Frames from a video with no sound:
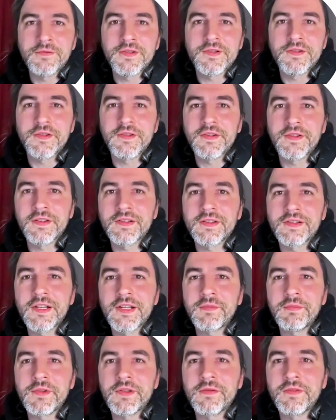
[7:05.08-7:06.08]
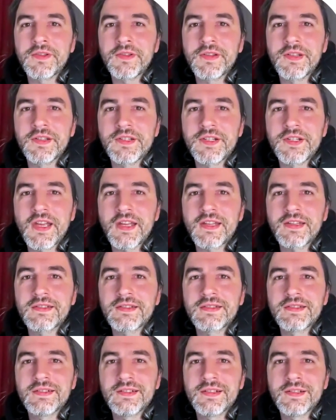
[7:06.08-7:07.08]
What do you think? Let me know in the
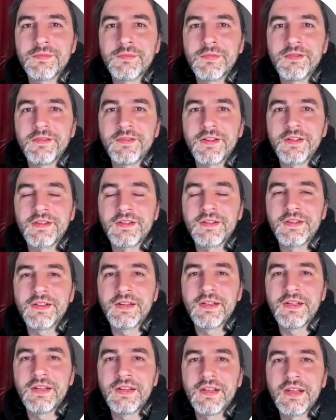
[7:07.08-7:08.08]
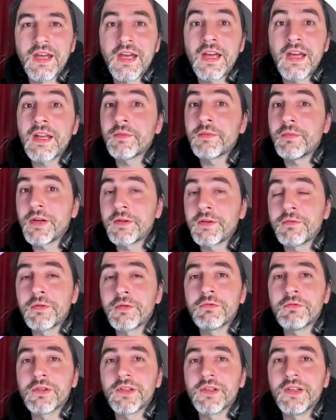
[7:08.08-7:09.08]
chat. It'll be fun. And by the way,
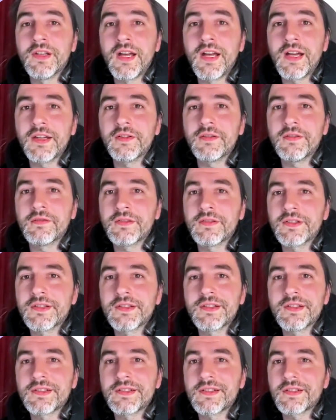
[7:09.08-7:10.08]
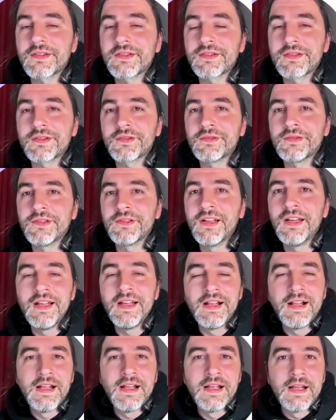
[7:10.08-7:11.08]
we're 9 already. That's actually cool.
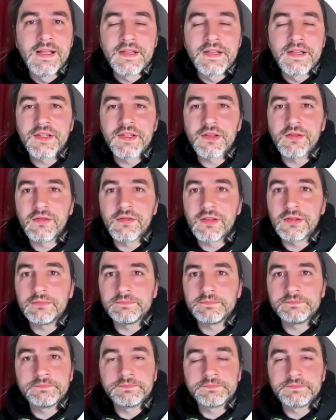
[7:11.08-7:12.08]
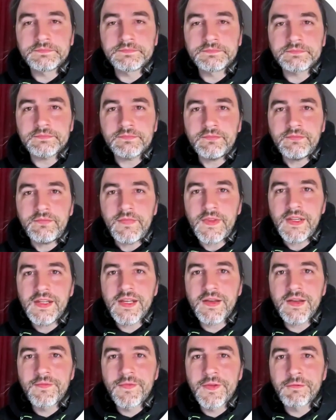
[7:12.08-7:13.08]
So
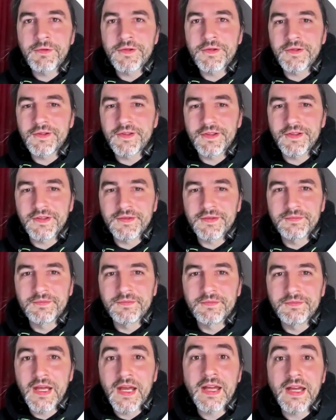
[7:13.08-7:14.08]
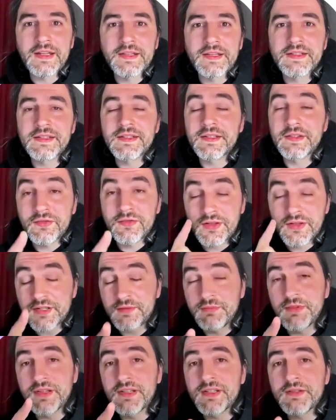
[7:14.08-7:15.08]
yeah, what do you think? And
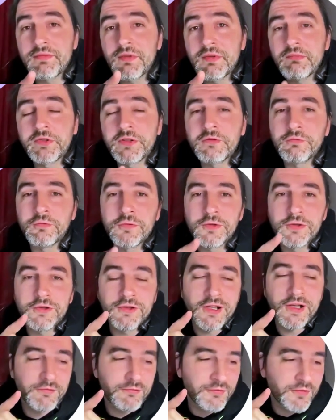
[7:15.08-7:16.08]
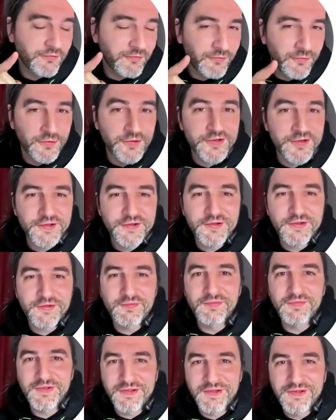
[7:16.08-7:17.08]
trust me, this webinar I will force you
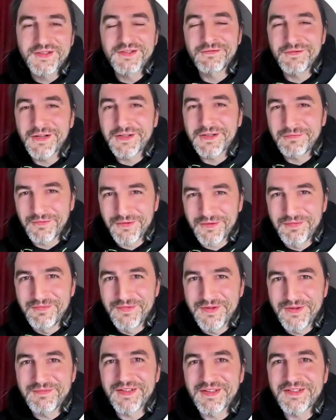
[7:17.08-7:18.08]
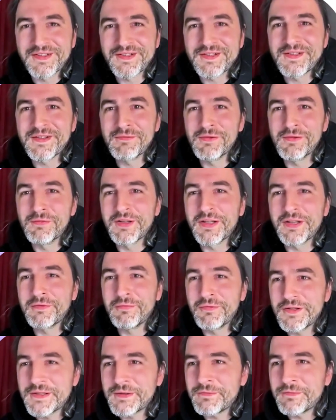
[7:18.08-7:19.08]
to interact with me, because there will be
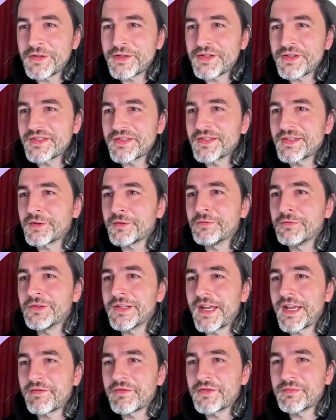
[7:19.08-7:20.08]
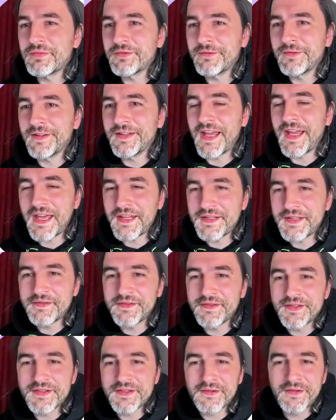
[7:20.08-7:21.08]
quiz questions that you will have to provide
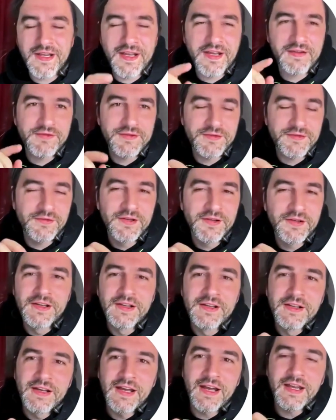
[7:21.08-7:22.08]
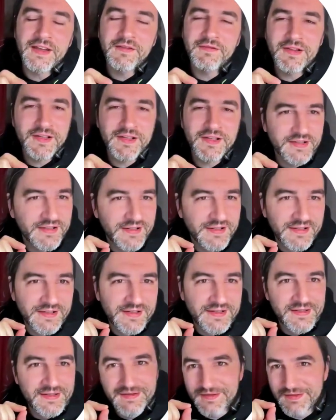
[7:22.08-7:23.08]
answers. So I have like
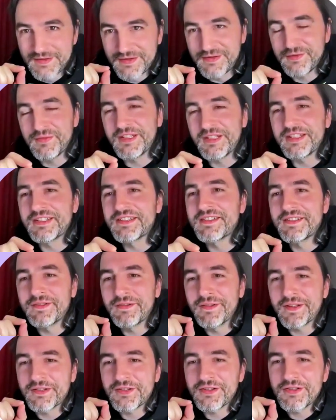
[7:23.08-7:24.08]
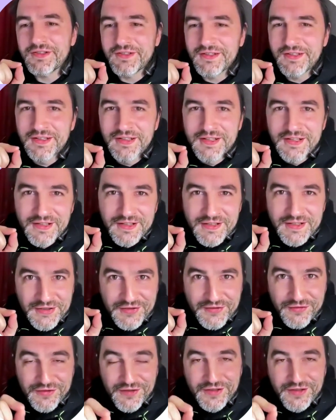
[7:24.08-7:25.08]
2 minutes to actually
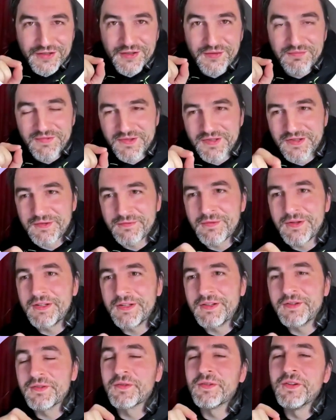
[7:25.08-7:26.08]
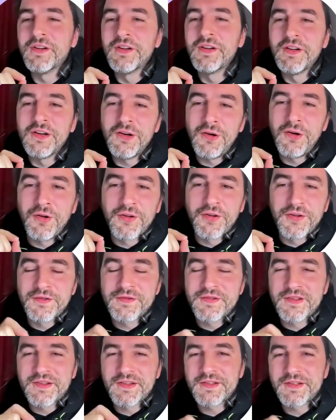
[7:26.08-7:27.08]
train and persuade you on
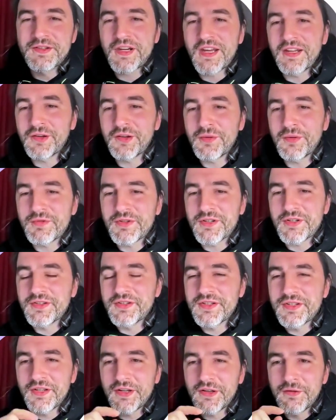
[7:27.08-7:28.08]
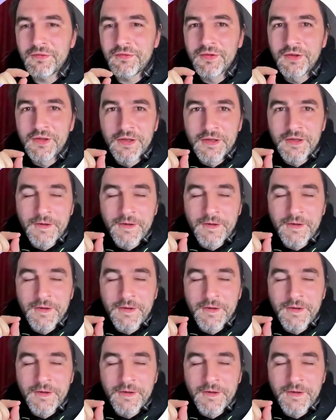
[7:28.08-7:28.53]
using the chat option. So